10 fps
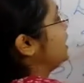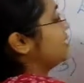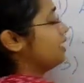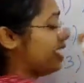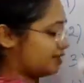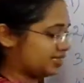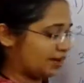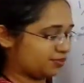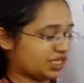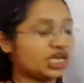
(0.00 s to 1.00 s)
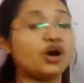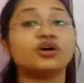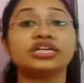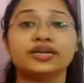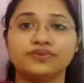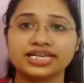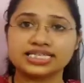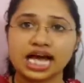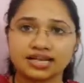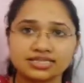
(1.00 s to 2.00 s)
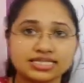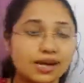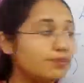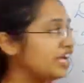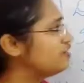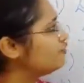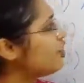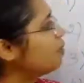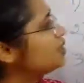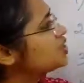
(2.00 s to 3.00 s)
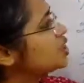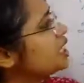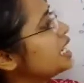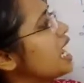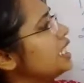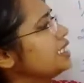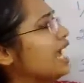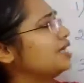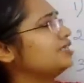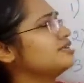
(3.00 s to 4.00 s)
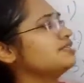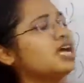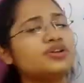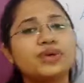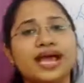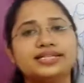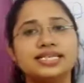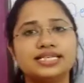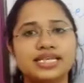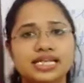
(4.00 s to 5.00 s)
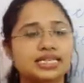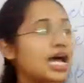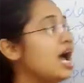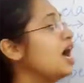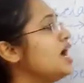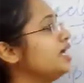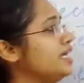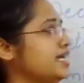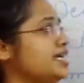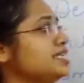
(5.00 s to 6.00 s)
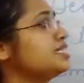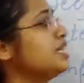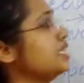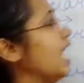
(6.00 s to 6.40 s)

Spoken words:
declare something or giving us some information that the sun rises in the east.